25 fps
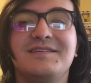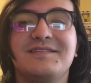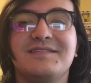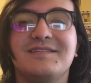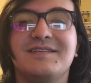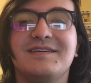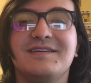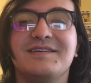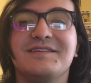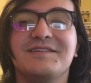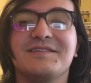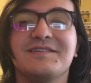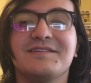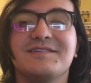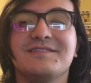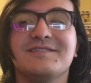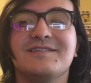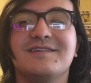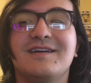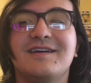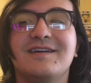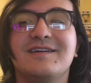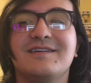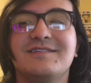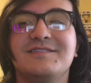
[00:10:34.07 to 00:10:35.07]
Like,
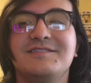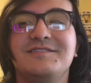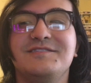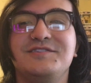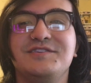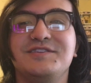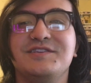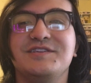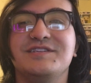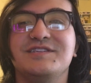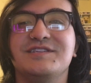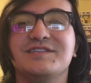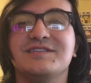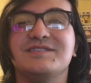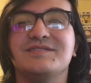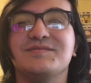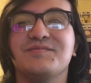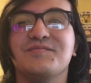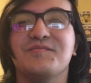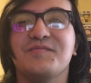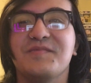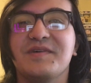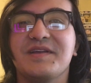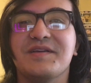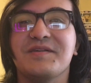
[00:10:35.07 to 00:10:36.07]
she
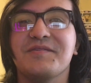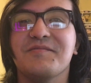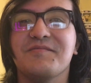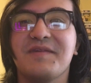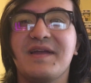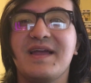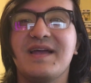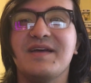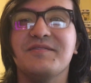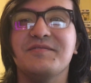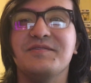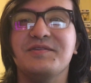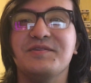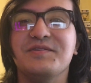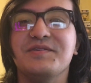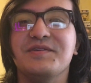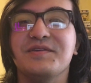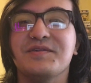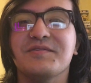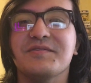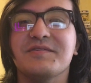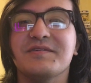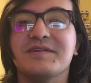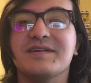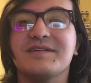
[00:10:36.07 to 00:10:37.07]
just went around New
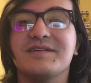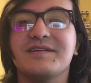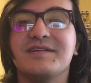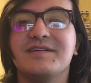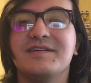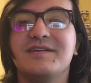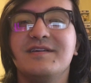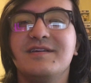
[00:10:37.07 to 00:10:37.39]
York